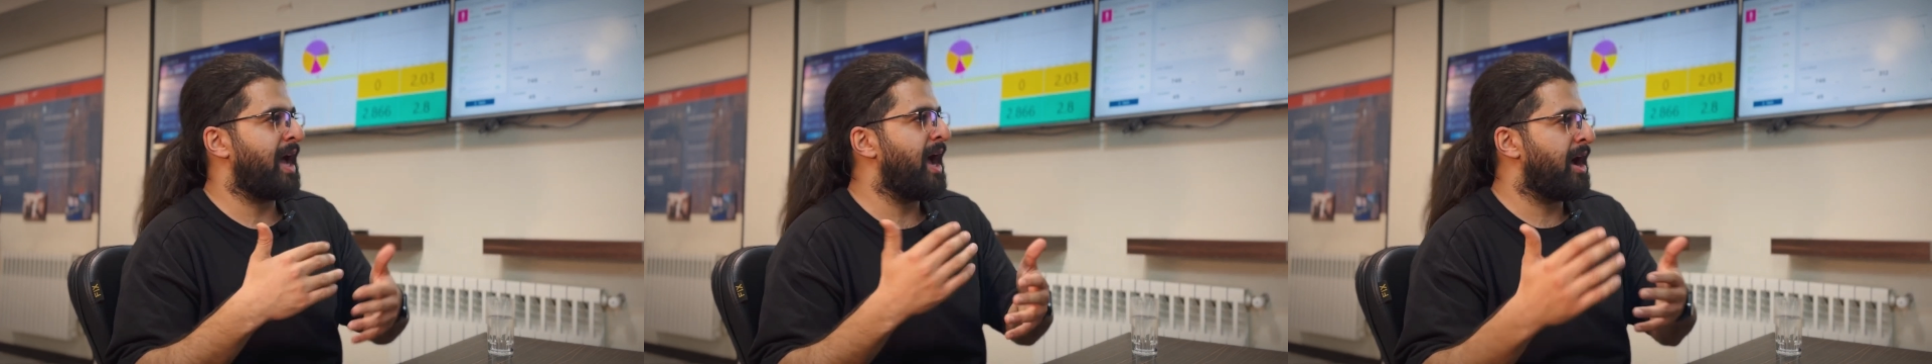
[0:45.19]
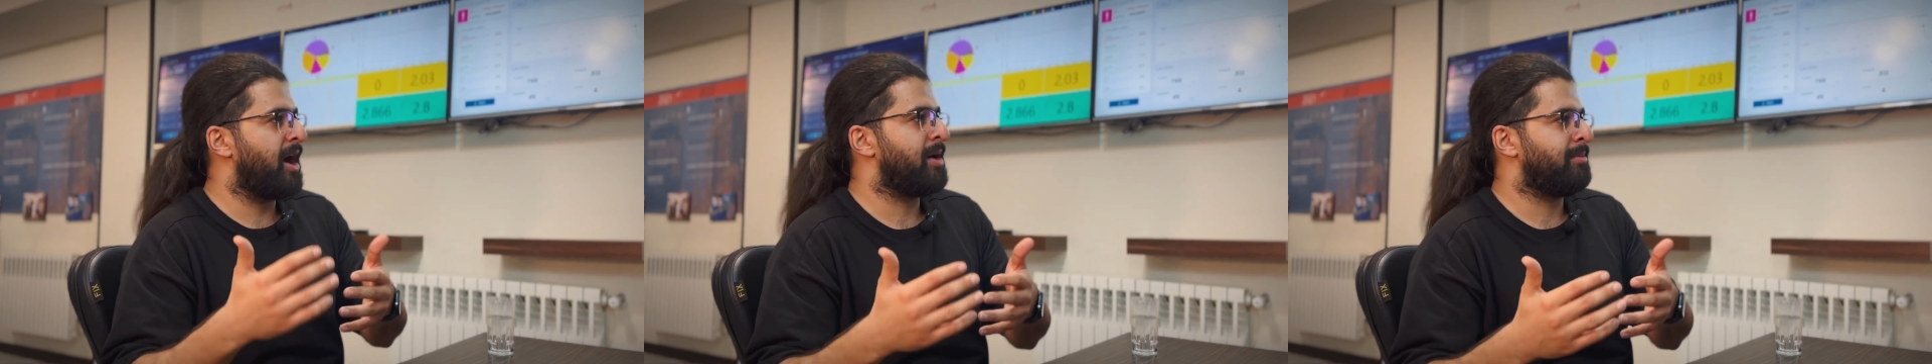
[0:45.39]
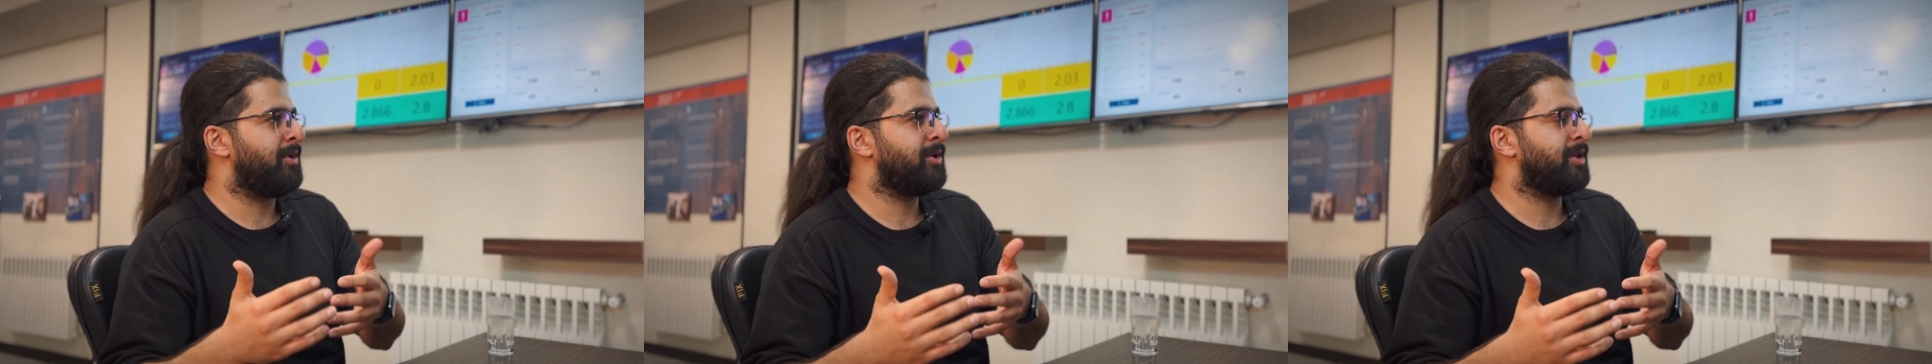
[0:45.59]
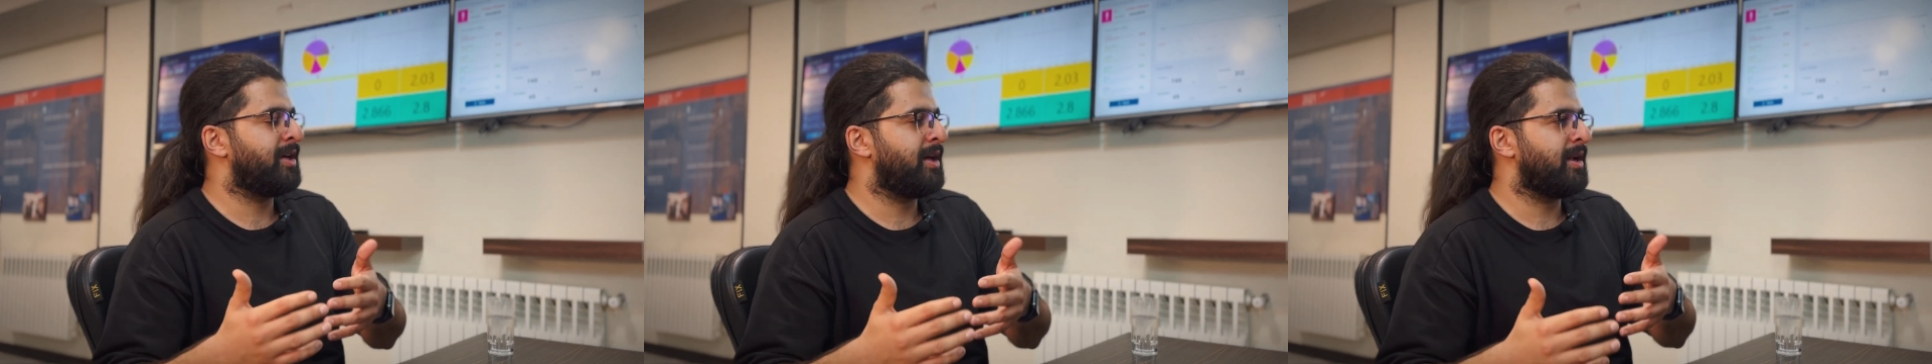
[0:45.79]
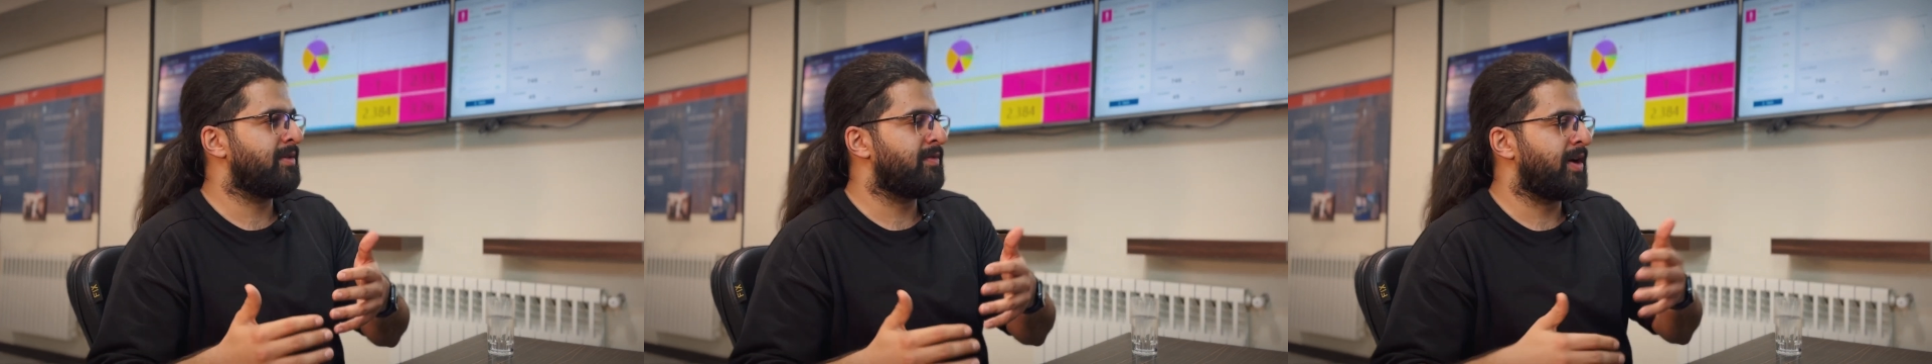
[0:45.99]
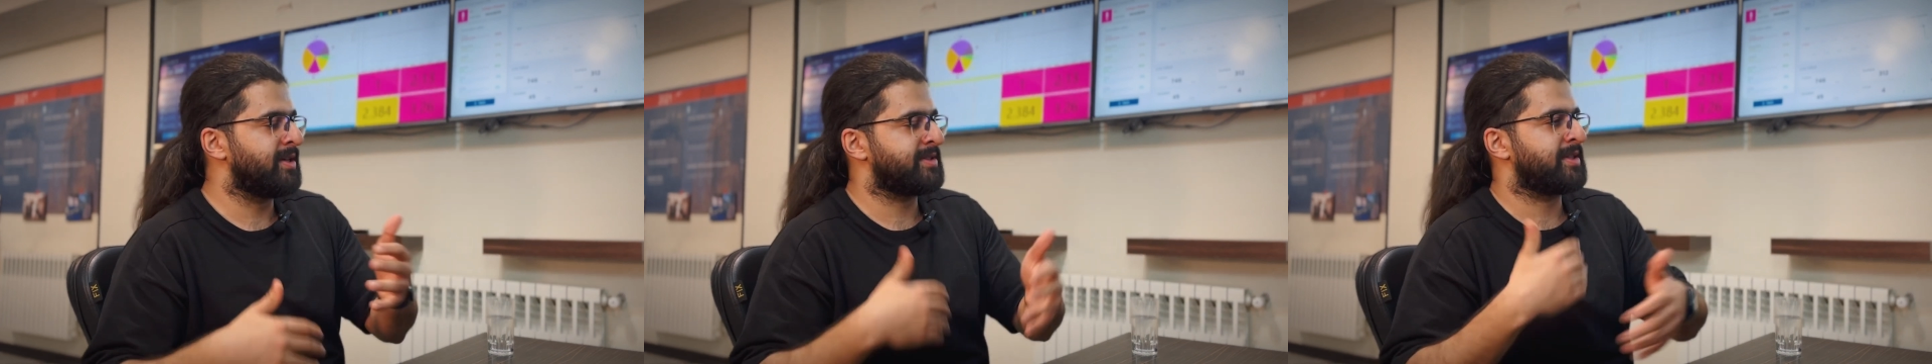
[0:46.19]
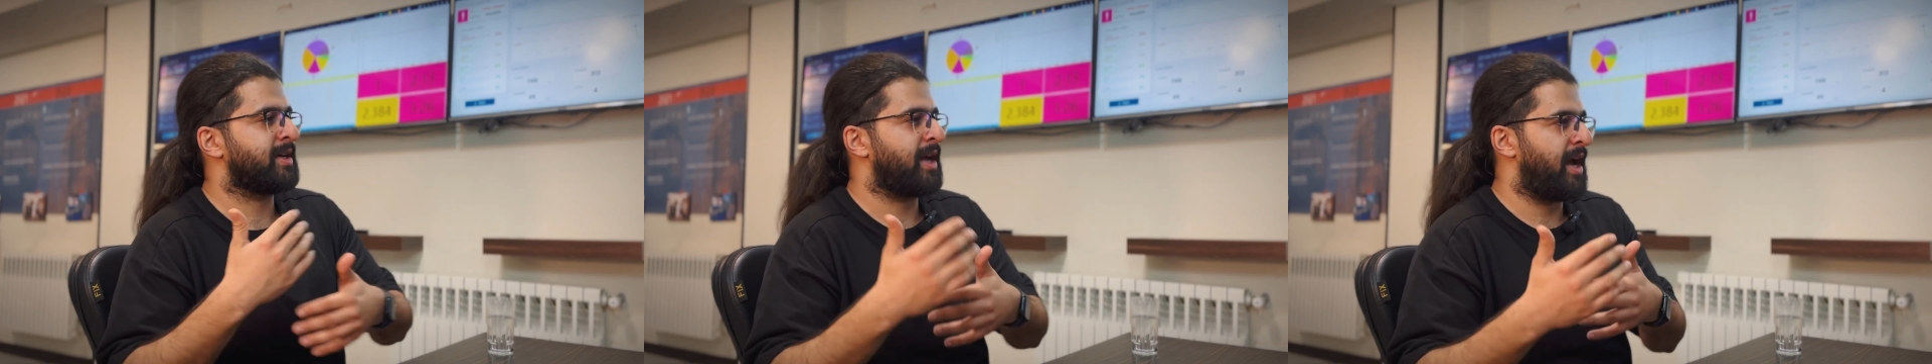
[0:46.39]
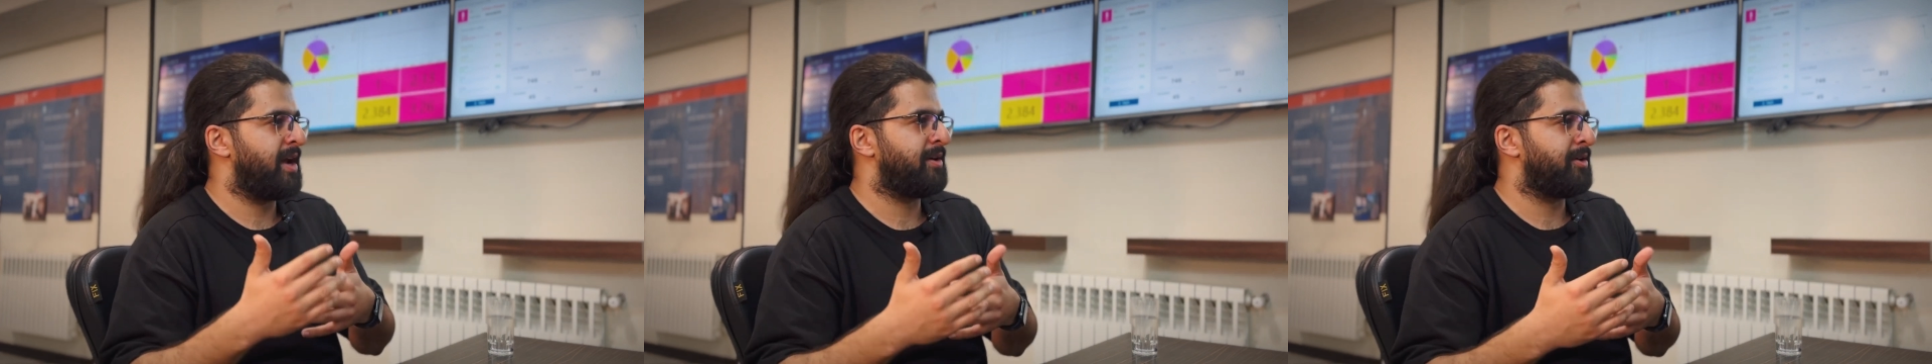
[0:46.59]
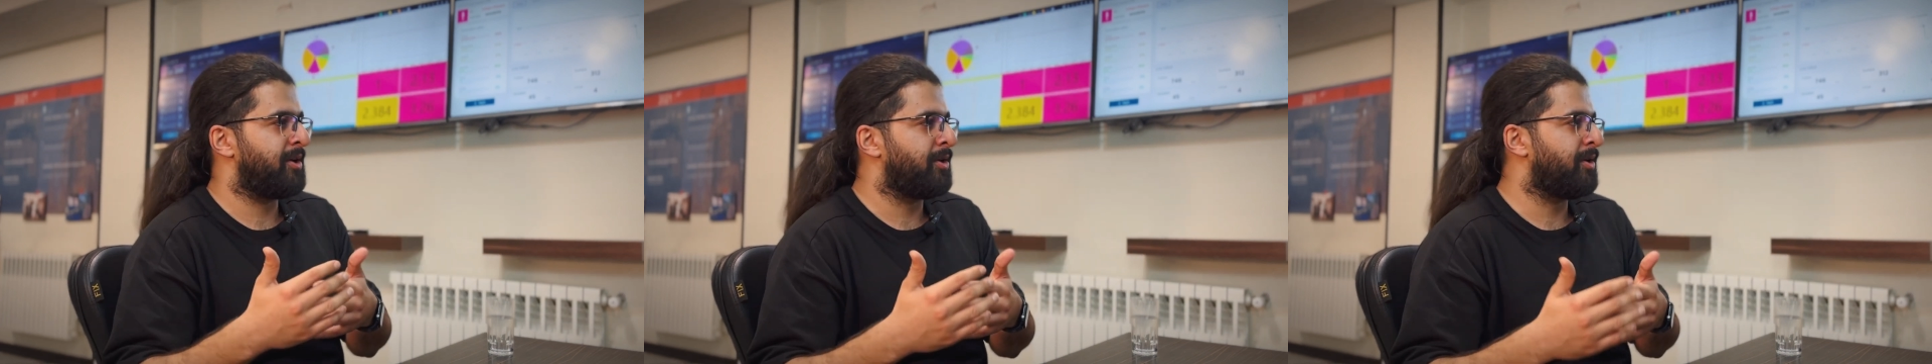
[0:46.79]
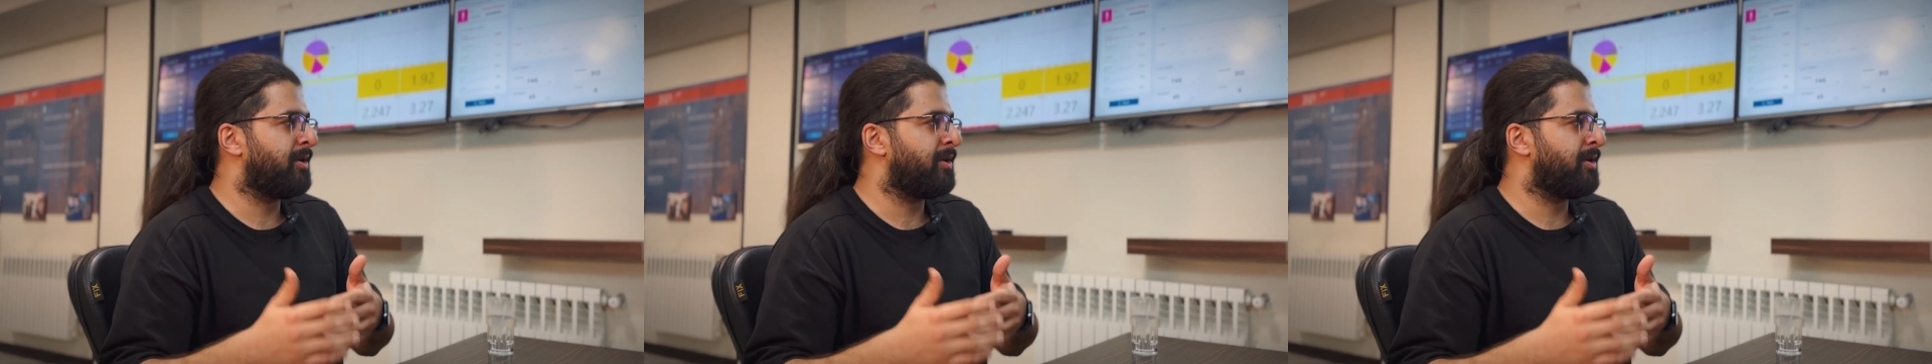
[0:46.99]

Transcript: AI model once again.